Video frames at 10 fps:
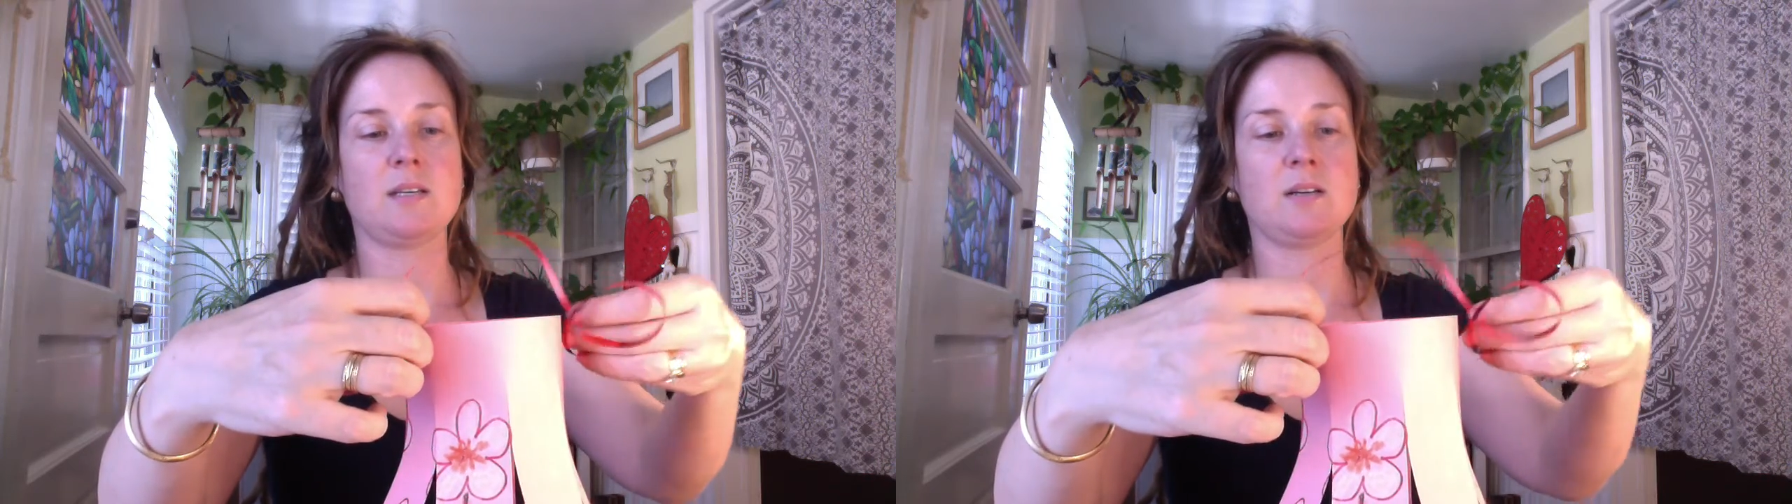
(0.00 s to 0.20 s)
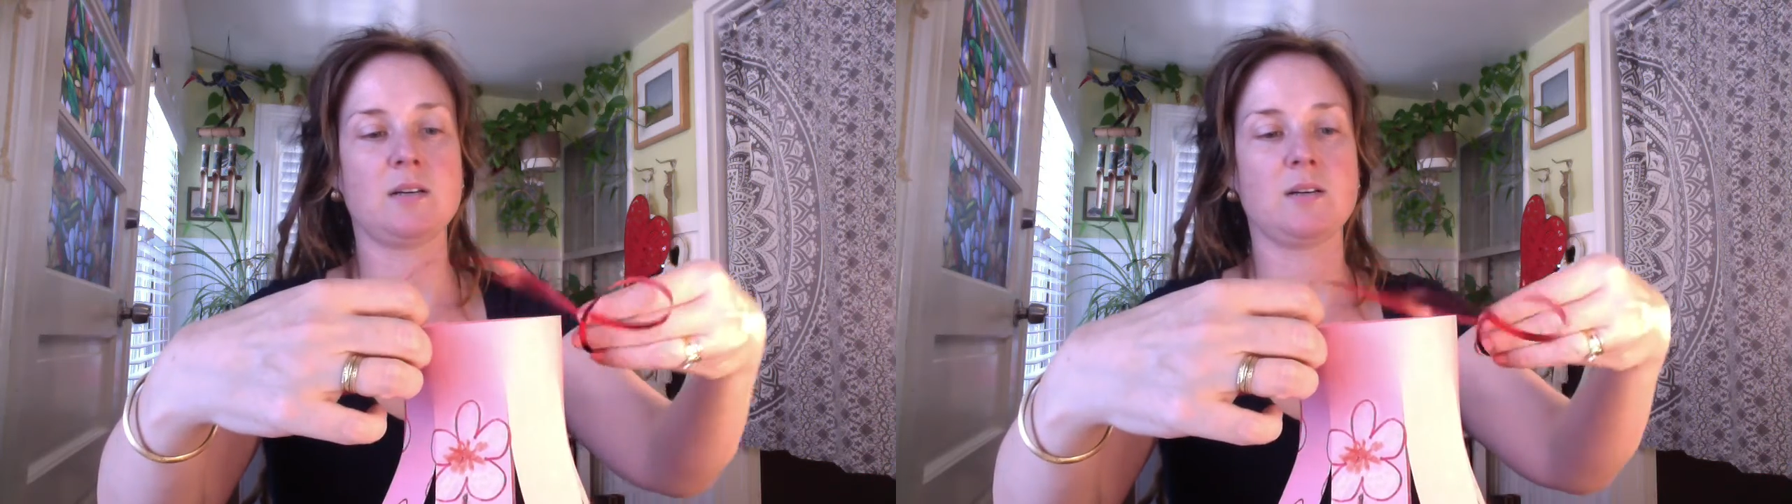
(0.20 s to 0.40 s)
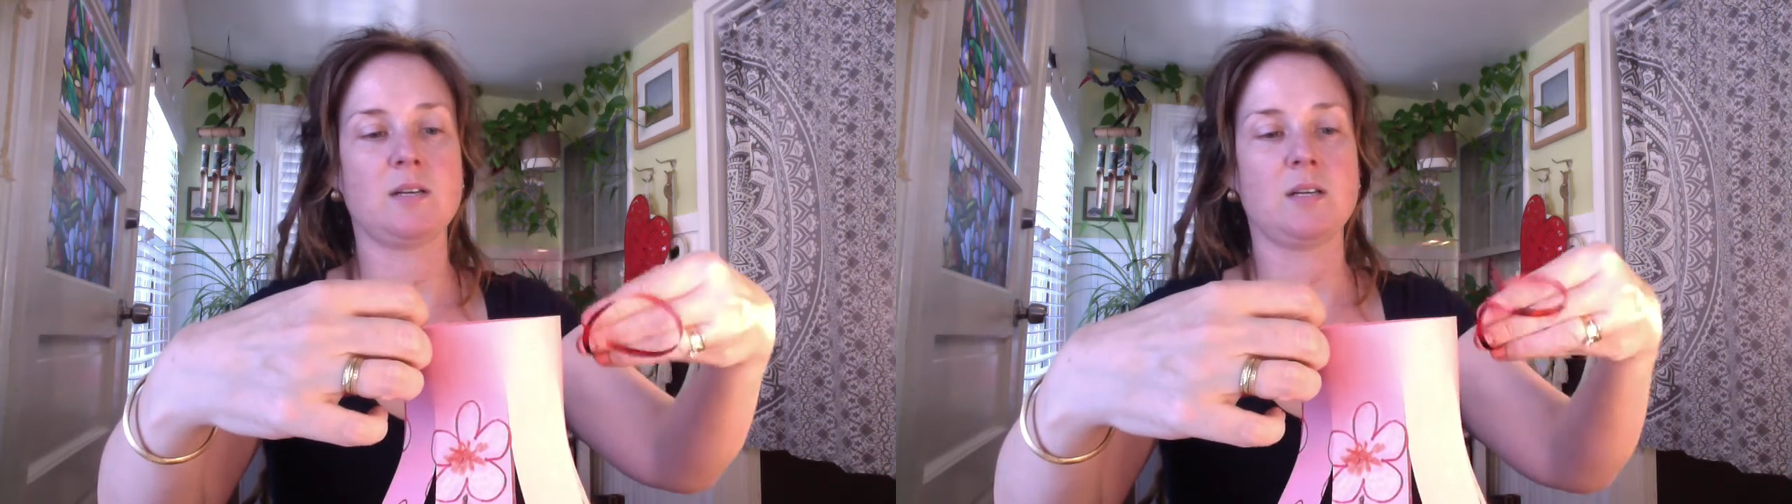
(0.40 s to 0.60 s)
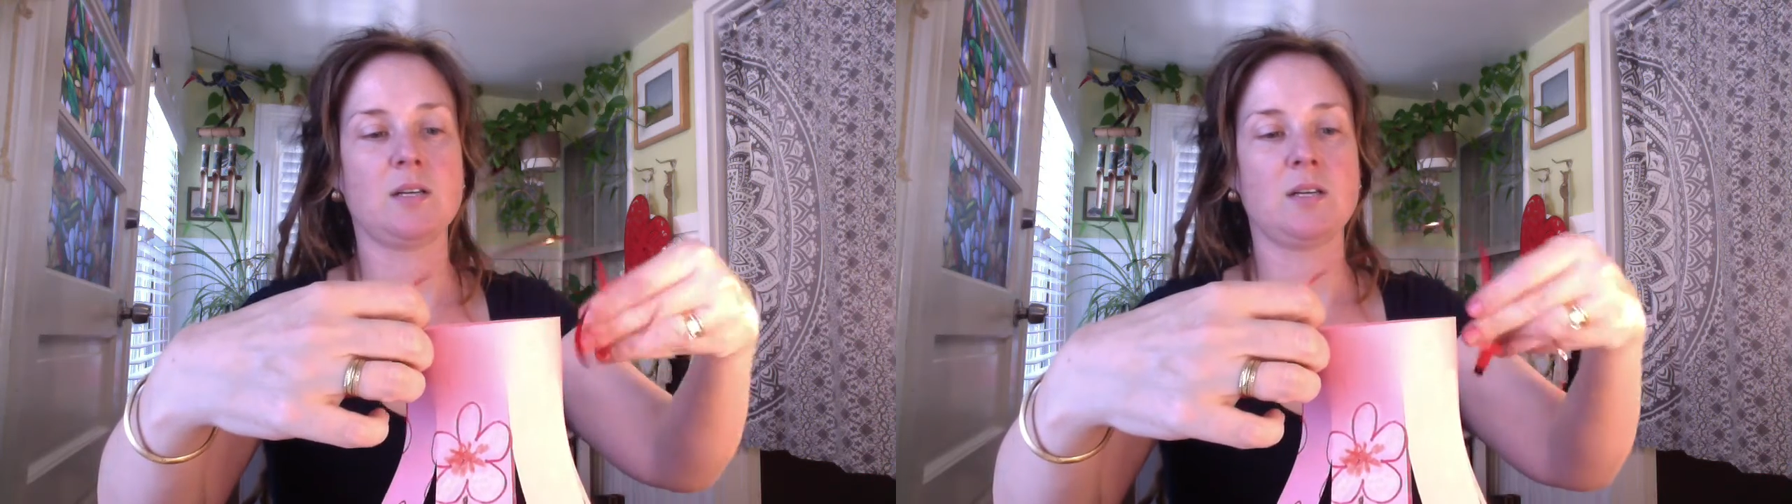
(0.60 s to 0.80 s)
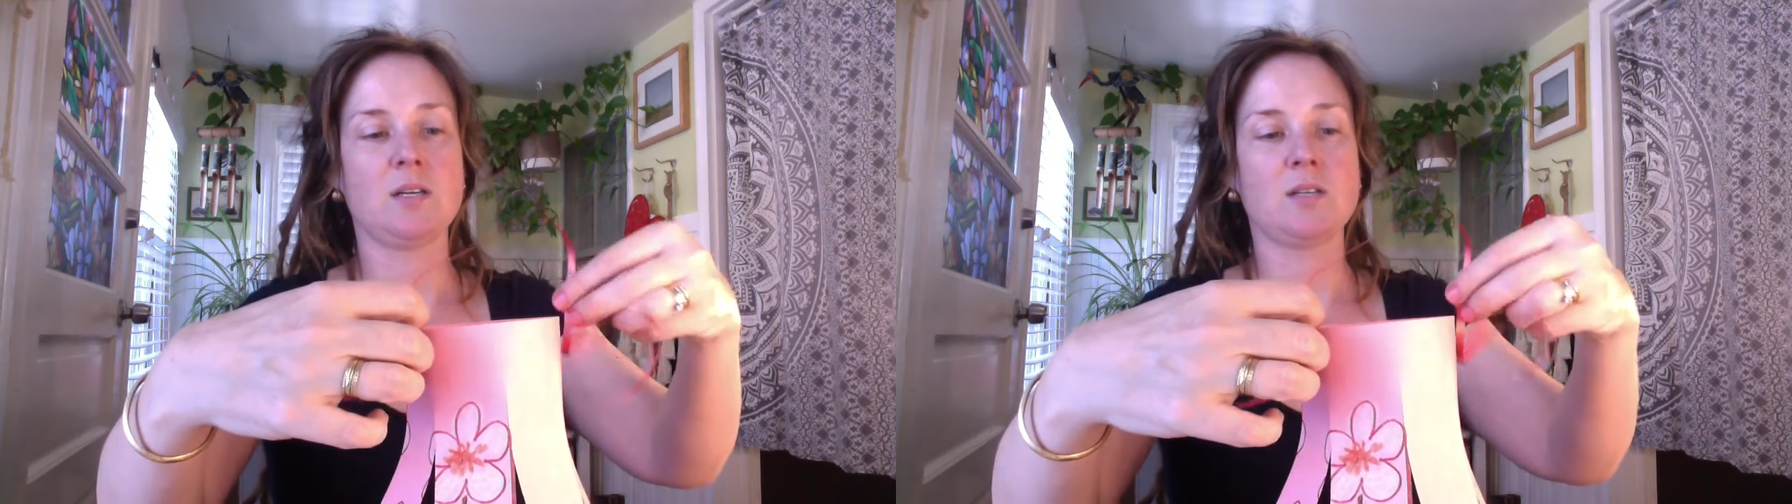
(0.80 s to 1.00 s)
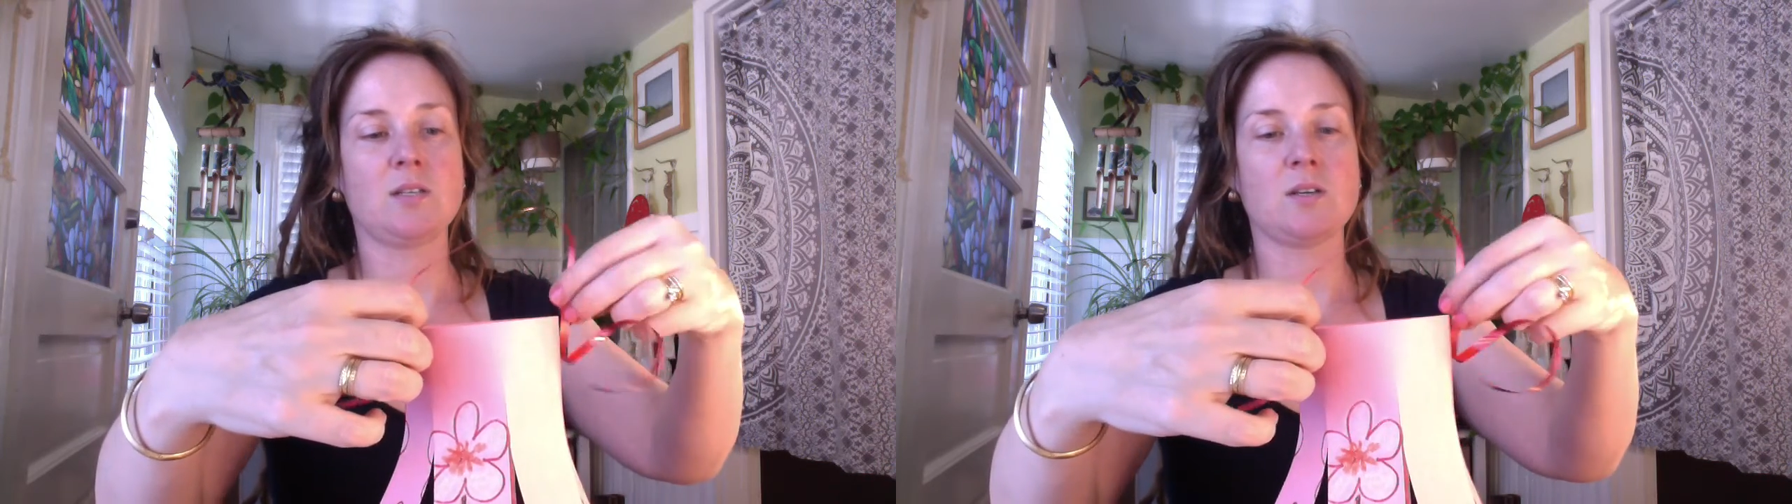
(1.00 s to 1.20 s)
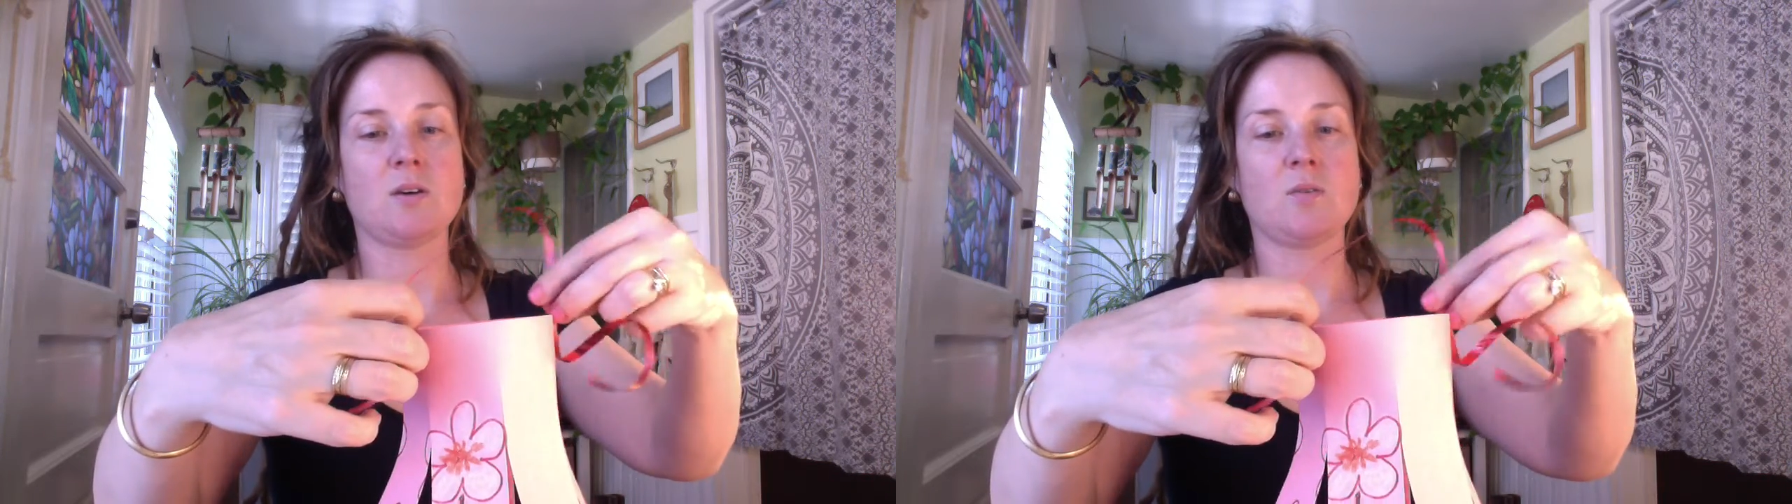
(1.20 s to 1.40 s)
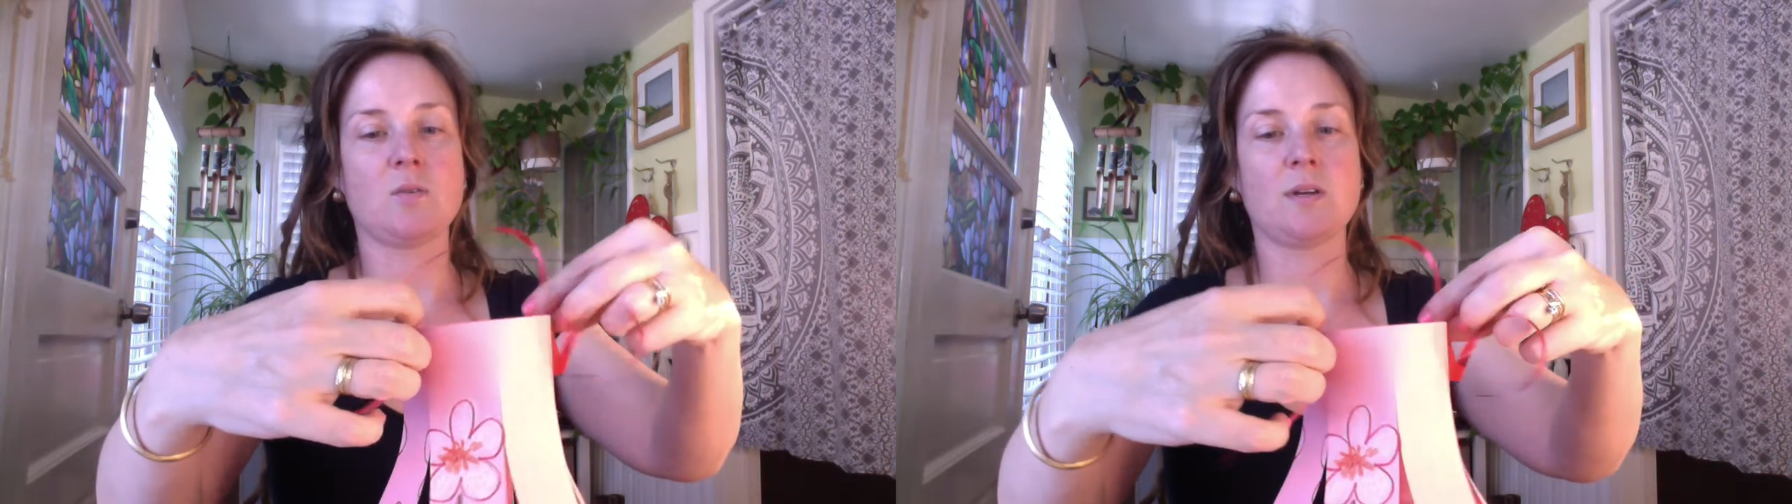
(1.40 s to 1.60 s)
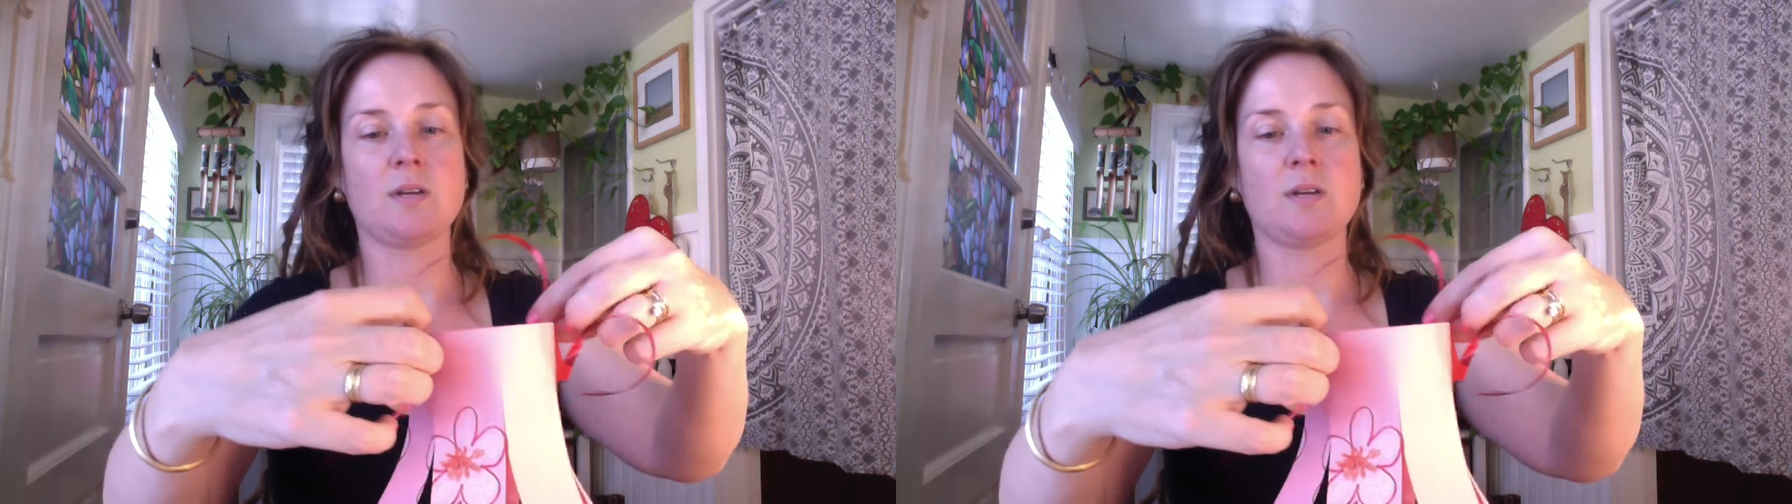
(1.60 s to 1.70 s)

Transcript: here. So